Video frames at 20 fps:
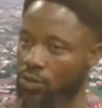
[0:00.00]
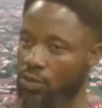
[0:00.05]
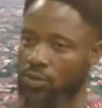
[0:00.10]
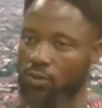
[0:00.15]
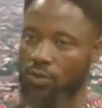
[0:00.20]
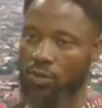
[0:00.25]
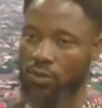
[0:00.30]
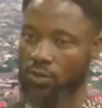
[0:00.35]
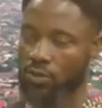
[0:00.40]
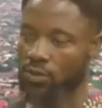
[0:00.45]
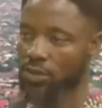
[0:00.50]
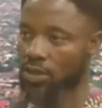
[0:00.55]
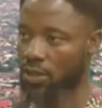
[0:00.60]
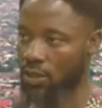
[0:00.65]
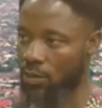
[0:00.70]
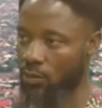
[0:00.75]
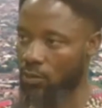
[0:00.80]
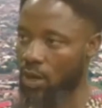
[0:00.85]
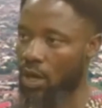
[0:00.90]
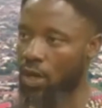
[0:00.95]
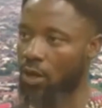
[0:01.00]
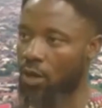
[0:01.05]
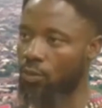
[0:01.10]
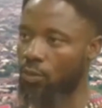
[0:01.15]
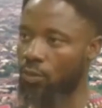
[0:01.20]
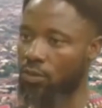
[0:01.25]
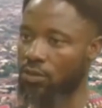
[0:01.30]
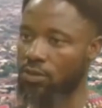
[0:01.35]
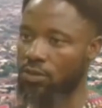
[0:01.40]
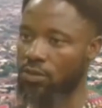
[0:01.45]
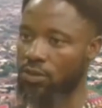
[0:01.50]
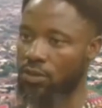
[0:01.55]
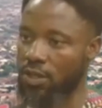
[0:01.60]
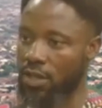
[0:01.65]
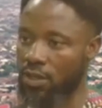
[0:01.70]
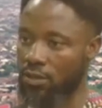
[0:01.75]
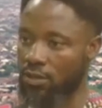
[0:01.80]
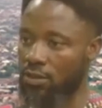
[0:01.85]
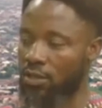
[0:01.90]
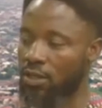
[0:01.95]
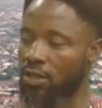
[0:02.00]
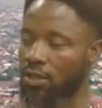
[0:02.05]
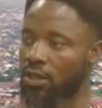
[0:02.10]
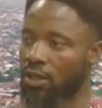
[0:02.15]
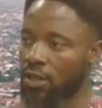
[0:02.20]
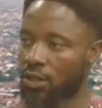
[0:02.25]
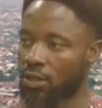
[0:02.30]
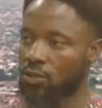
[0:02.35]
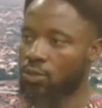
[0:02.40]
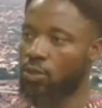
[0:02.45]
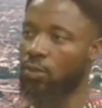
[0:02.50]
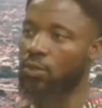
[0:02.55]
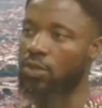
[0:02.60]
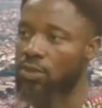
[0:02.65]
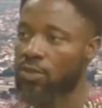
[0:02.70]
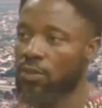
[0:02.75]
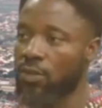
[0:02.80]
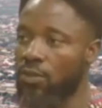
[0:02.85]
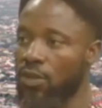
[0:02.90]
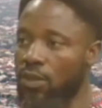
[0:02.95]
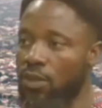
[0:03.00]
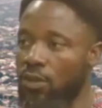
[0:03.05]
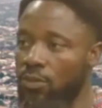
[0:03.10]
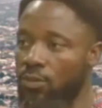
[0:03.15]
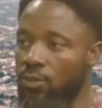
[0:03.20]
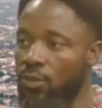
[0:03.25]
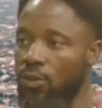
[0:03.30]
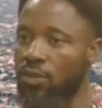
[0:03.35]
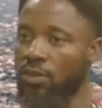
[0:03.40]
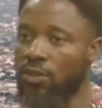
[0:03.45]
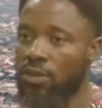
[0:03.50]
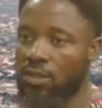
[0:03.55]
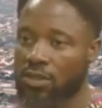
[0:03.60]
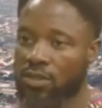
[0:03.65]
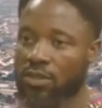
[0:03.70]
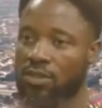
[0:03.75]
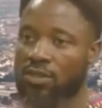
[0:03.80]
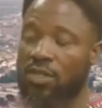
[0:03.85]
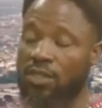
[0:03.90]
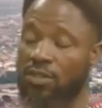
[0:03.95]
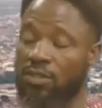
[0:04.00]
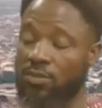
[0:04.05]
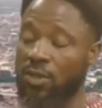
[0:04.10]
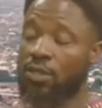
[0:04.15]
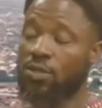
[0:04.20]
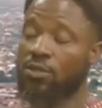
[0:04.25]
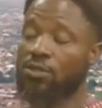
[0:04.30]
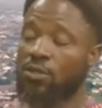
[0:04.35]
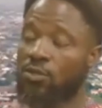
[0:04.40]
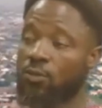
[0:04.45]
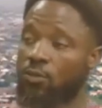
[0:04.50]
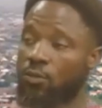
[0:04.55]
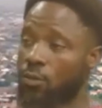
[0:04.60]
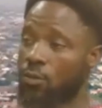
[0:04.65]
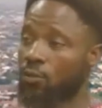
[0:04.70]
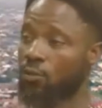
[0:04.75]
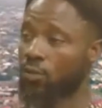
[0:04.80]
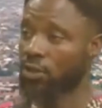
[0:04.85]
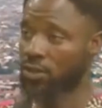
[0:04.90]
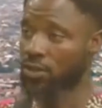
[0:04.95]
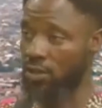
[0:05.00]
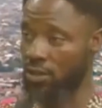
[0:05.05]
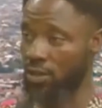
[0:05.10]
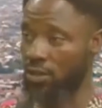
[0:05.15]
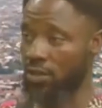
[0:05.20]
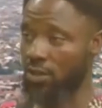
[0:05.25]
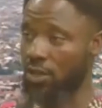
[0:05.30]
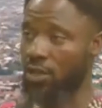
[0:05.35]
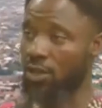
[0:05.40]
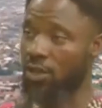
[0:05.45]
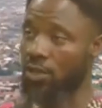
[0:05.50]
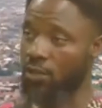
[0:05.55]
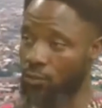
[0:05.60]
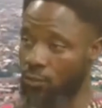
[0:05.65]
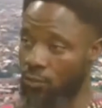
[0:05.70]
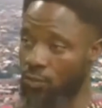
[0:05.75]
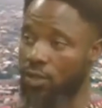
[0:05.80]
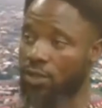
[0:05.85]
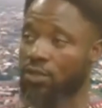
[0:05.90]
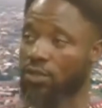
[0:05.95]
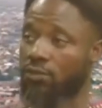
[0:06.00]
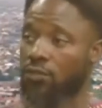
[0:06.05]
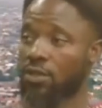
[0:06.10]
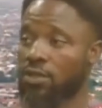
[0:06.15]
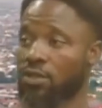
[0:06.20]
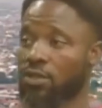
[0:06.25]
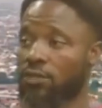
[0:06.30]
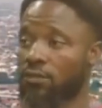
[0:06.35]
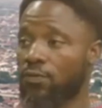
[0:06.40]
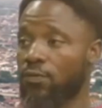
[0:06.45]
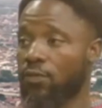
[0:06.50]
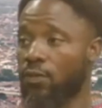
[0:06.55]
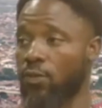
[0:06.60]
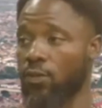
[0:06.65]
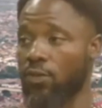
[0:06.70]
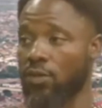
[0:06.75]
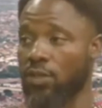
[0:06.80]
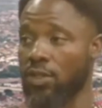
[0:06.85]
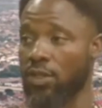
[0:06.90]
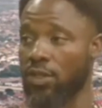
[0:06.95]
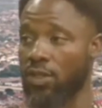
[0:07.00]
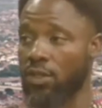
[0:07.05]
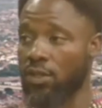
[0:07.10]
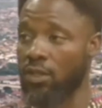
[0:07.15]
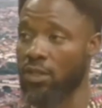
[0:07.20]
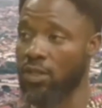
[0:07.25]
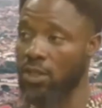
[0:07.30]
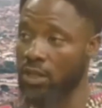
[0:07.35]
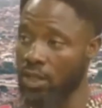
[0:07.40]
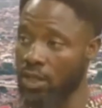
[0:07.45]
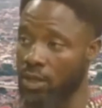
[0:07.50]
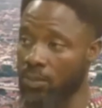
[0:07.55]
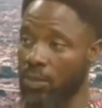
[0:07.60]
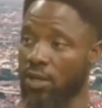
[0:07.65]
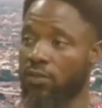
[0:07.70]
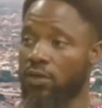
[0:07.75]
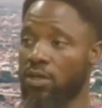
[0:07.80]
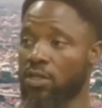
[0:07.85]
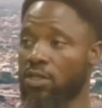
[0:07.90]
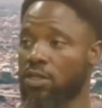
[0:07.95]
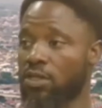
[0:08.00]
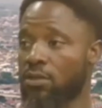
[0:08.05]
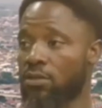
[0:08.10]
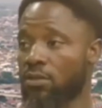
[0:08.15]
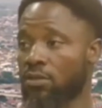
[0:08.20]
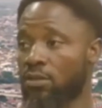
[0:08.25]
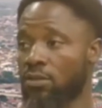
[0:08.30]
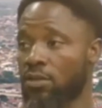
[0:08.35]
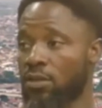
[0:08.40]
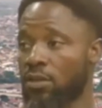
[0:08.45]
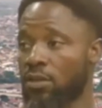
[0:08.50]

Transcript: It's going to take a while, but yes, he is doing something. But this is the explanation of what we see could be the reason for the migration.